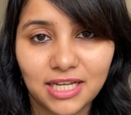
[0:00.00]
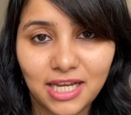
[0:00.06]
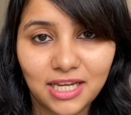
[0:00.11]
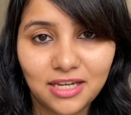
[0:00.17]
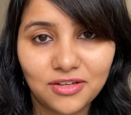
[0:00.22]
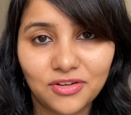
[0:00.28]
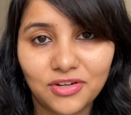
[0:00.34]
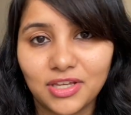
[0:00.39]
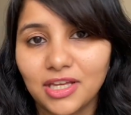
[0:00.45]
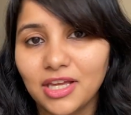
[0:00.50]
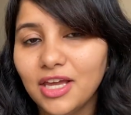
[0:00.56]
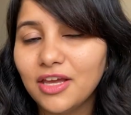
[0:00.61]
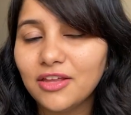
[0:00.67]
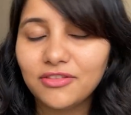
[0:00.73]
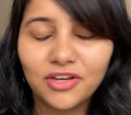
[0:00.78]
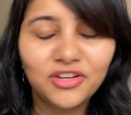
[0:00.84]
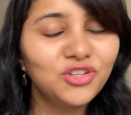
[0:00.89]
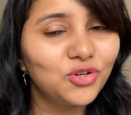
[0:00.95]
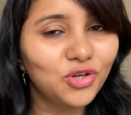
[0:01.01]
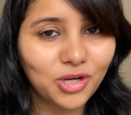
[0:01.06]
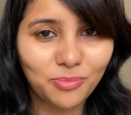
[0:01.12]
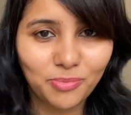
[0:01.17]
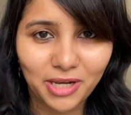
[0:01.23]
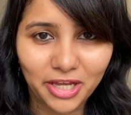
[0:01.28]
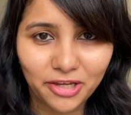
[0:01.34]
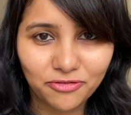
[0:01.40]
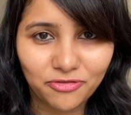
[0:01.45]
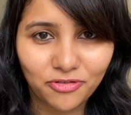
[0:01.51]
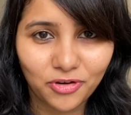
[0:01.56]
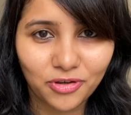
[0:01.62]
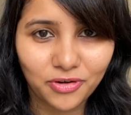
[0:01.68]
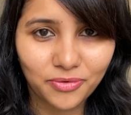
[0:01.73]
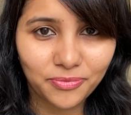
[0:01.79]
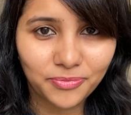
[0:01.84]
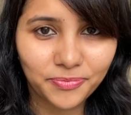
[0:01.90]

category that you're applying for.